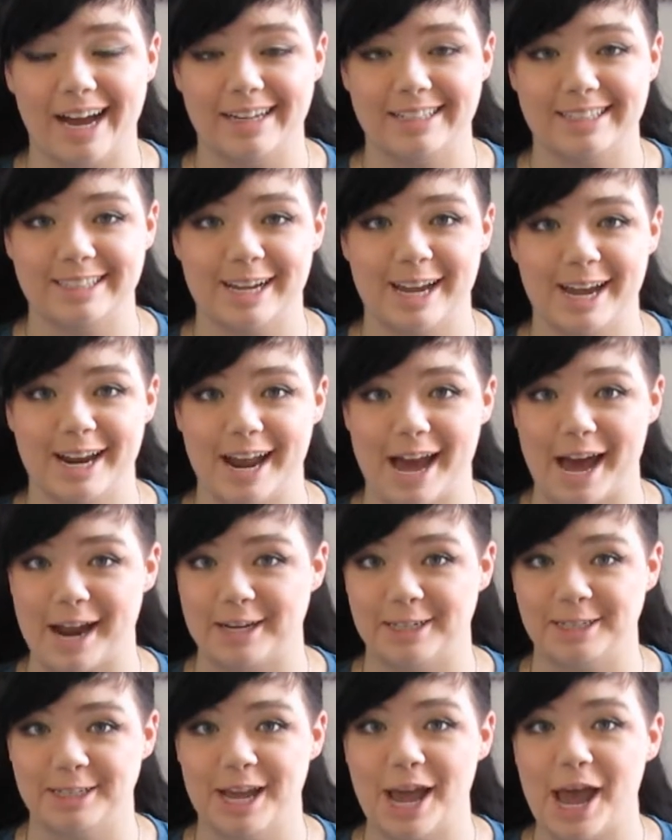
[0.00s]
10 out
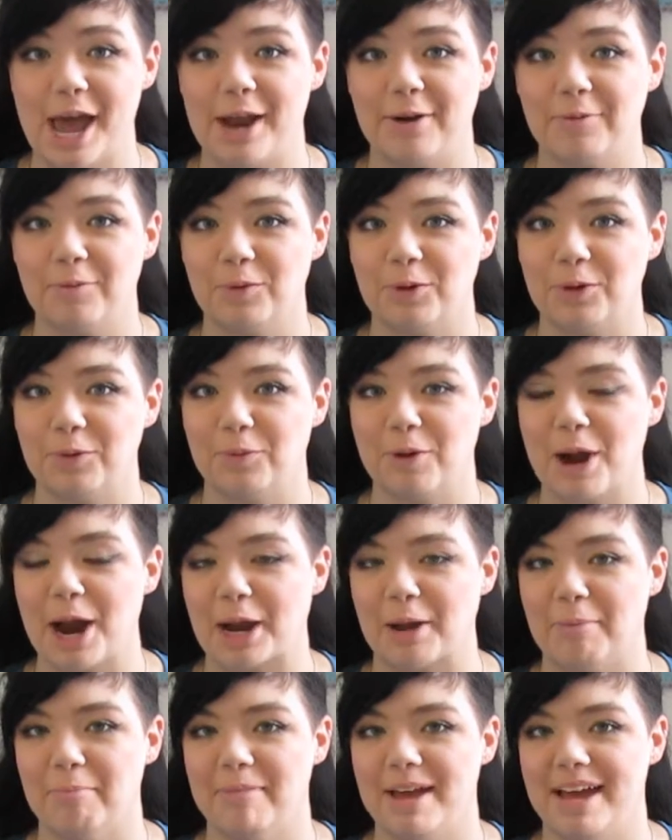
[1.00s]
of 10 would
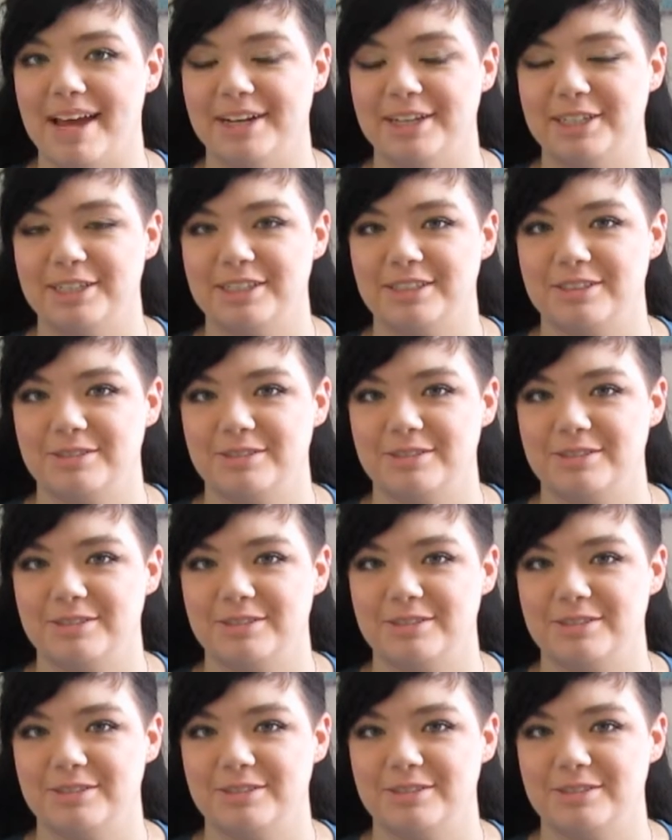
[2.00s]
recommend